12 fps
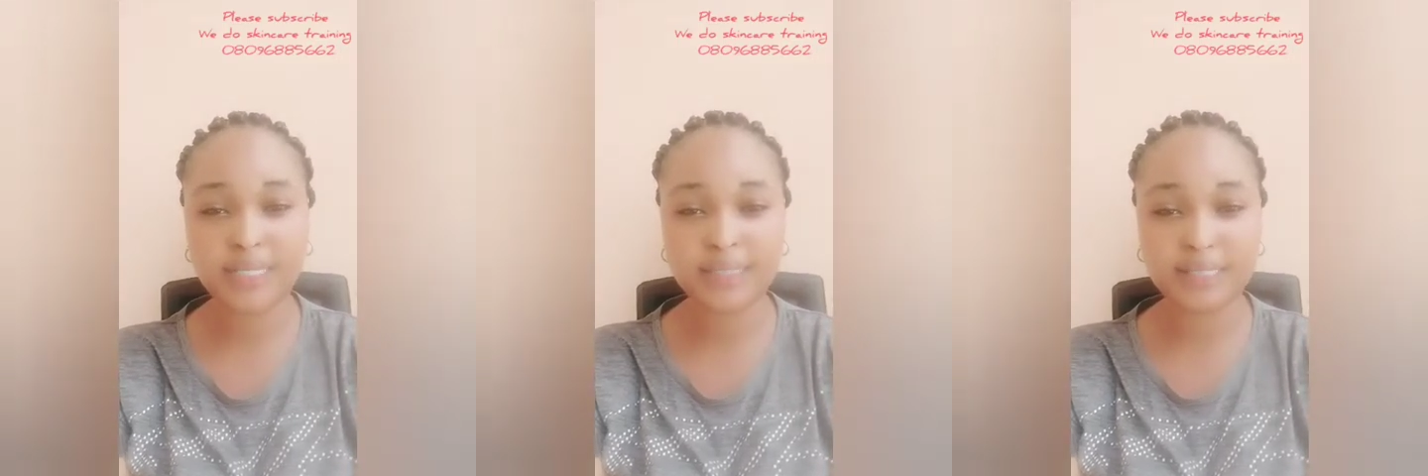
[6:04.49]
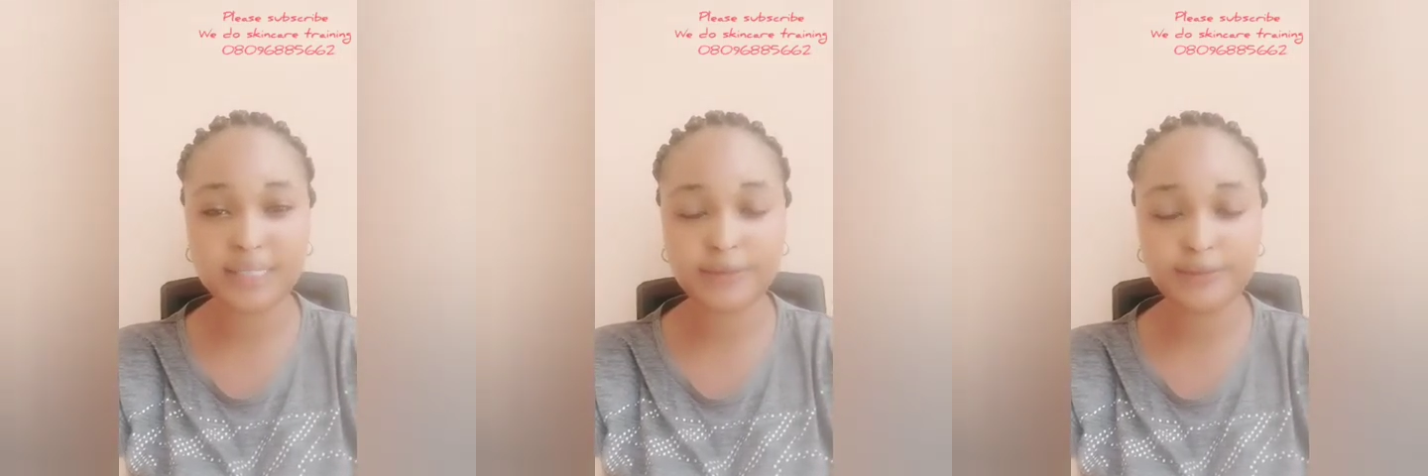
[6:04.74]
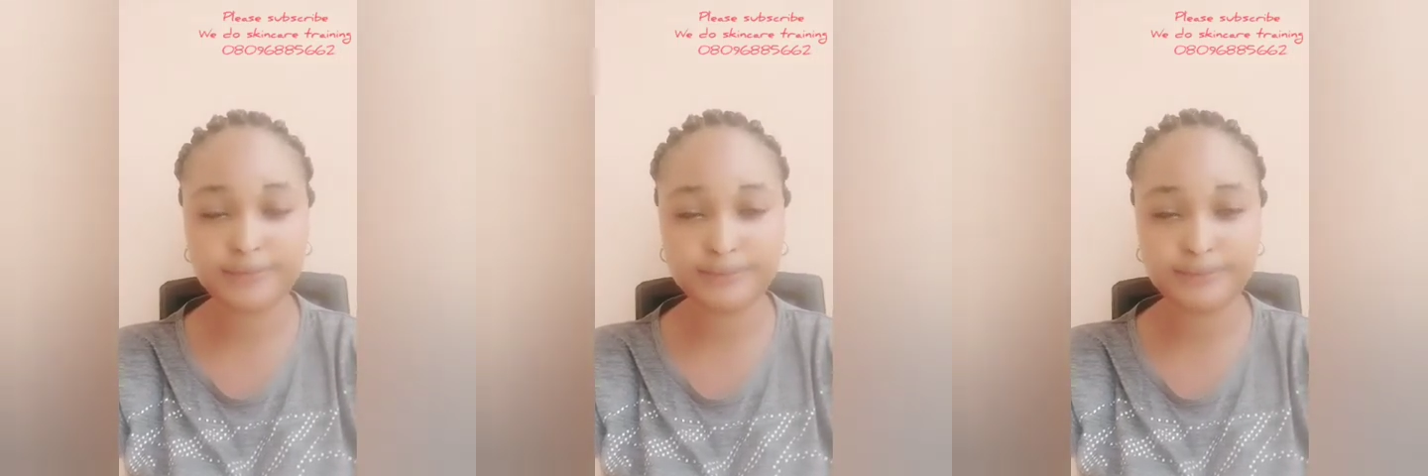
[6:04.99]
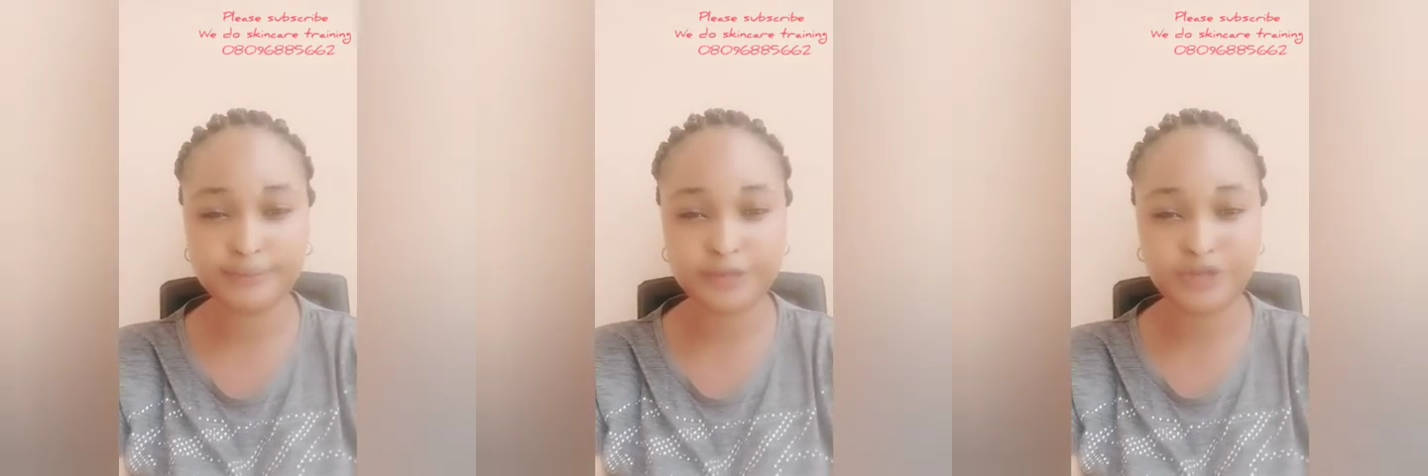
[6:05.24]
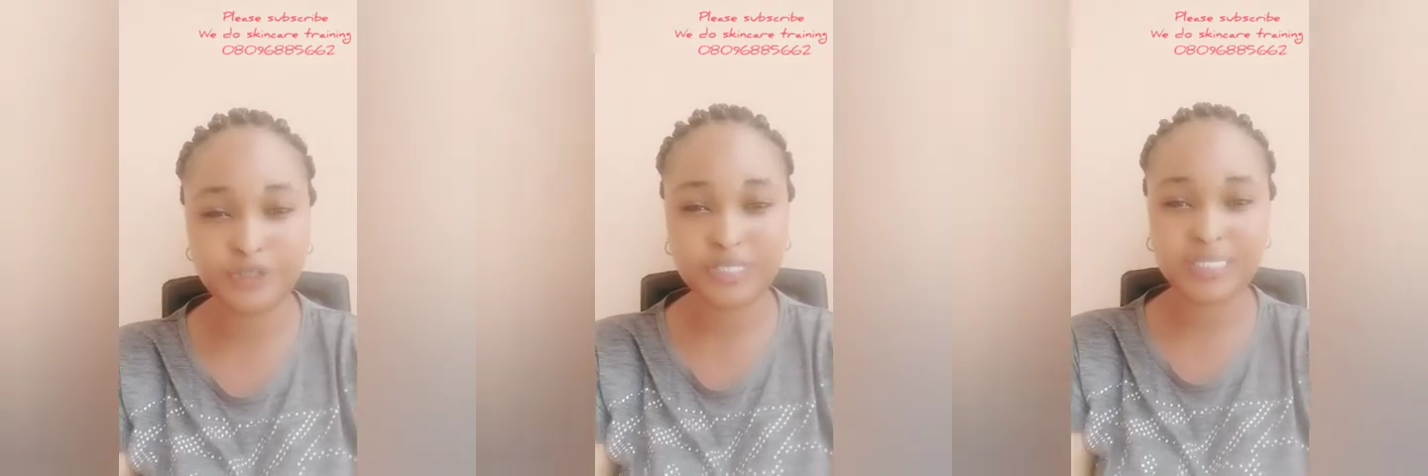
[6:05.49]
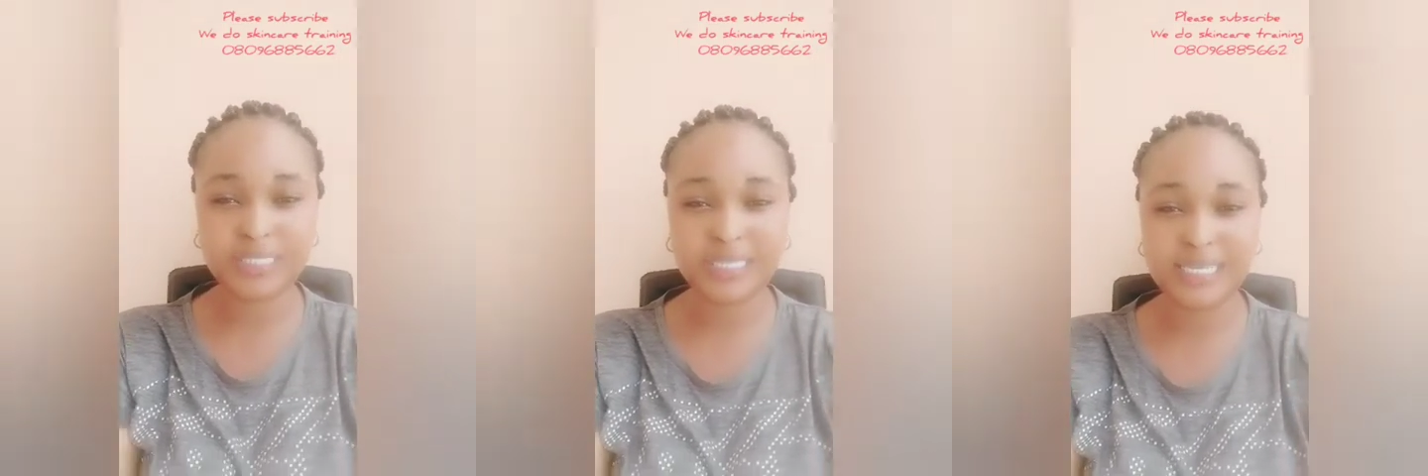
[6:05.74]
and
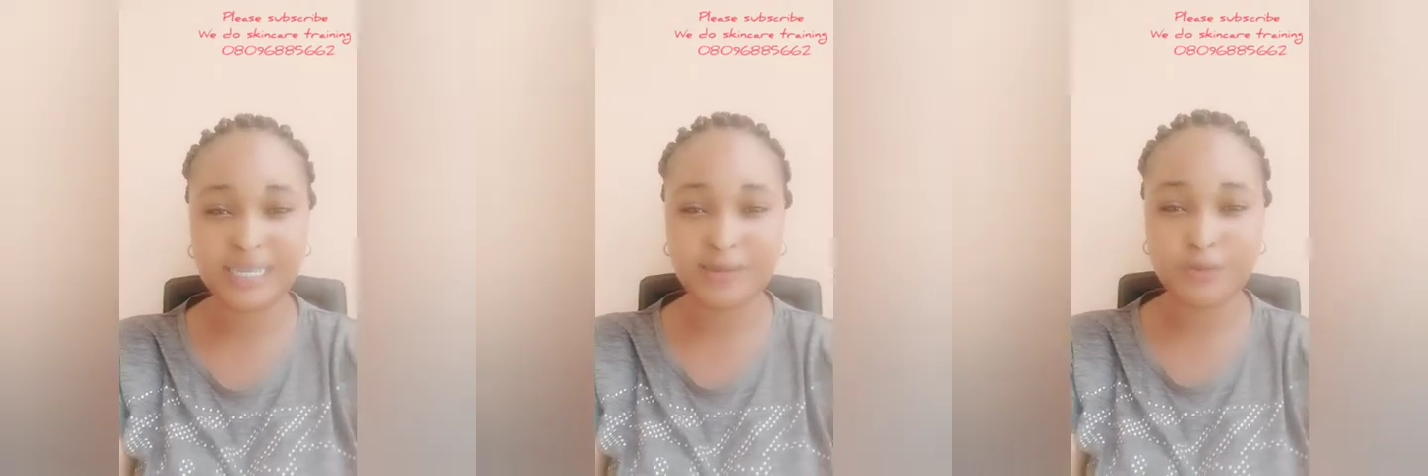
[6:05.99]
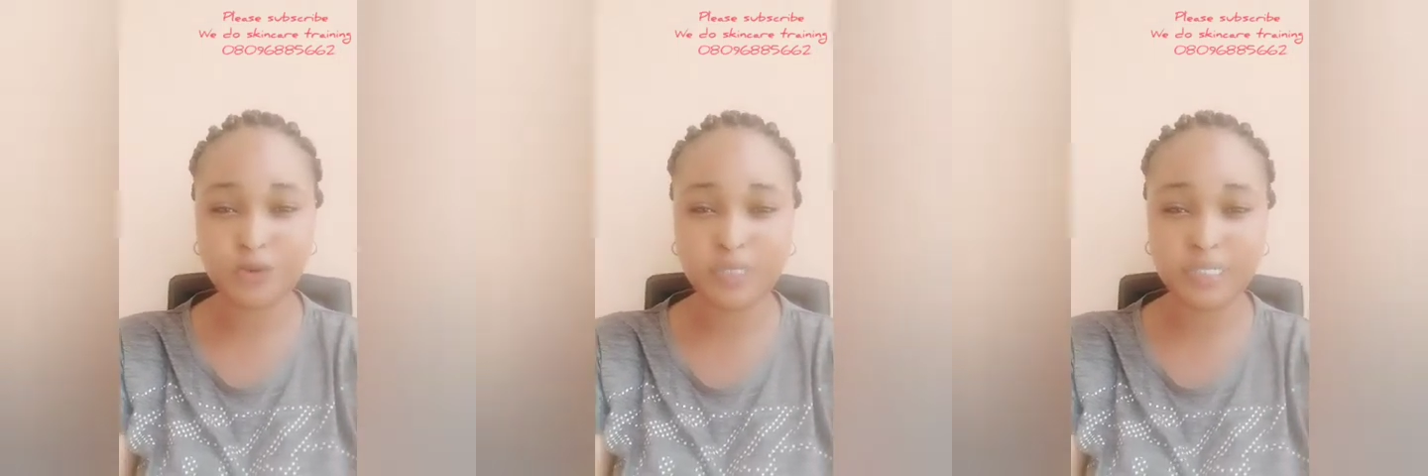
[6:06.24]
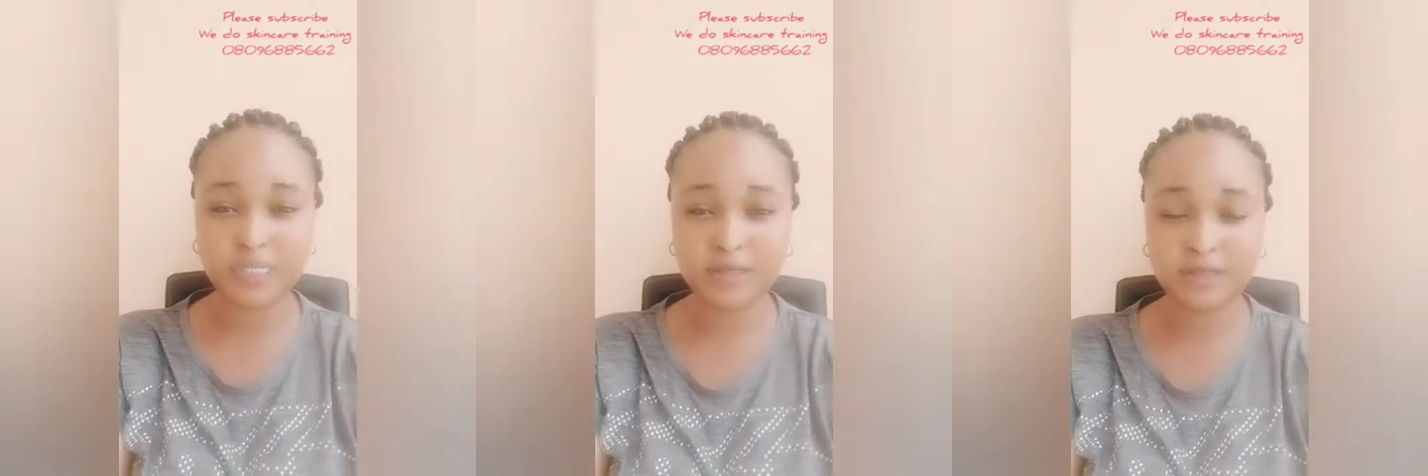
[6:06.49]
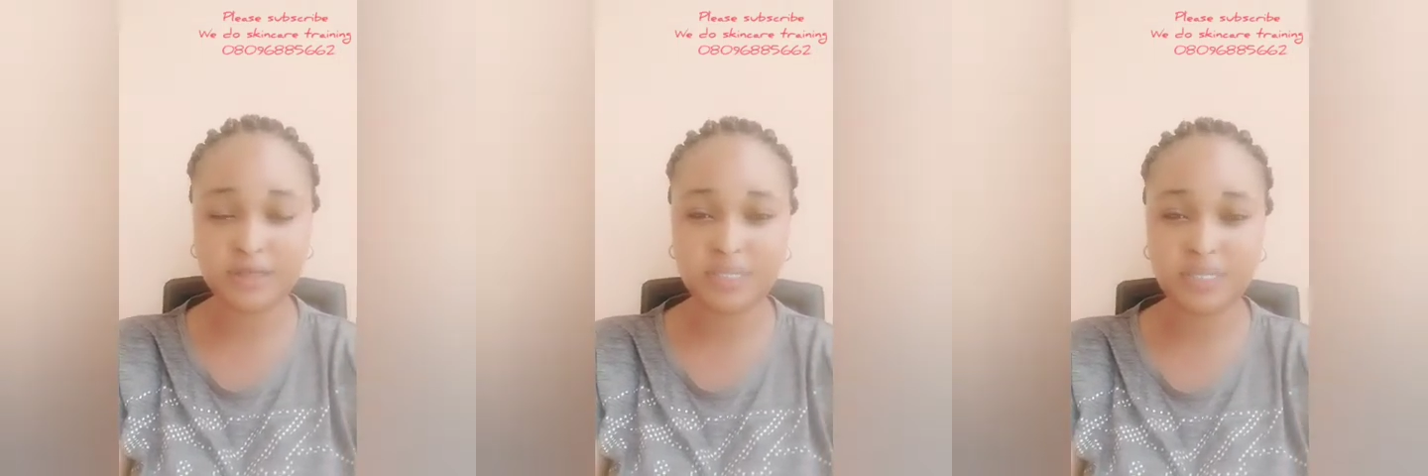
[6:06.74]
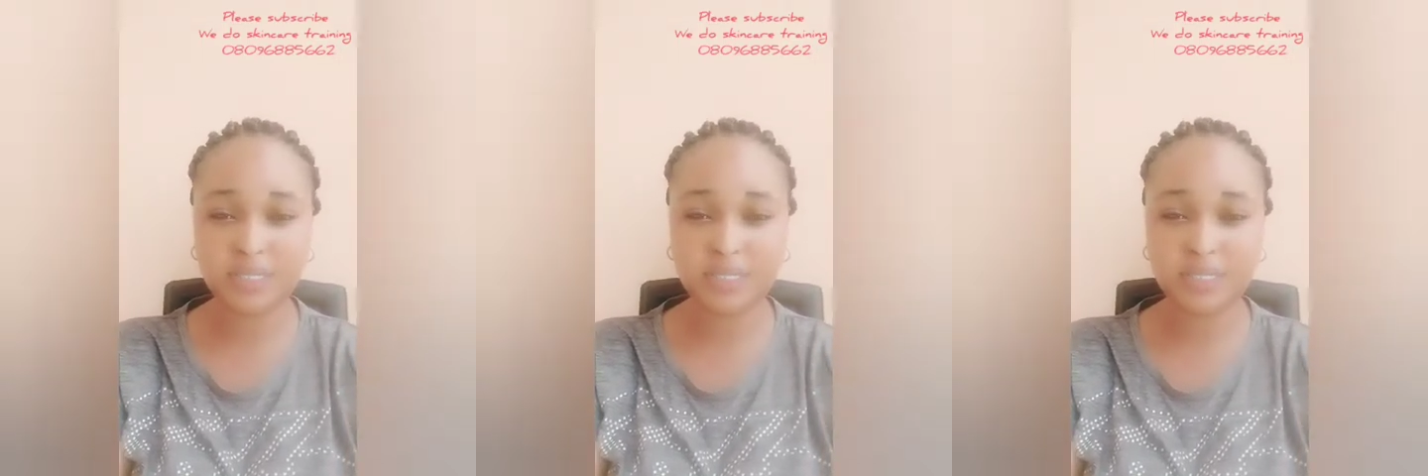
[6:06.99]
use it in the morning.